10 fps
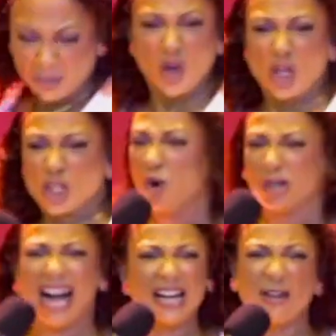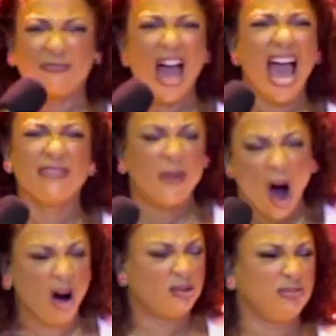You carry
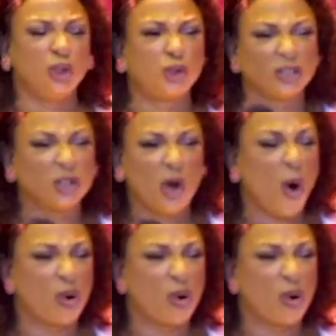favor. You don't know.